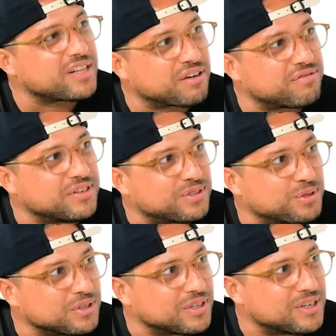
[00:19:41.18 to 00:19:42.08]
like a fun
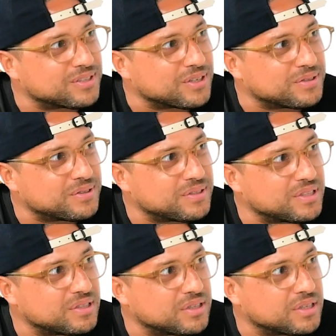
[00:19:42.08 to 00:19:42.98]
tour, also.
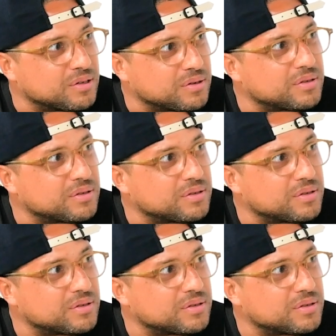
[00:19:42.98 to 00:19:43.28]
Super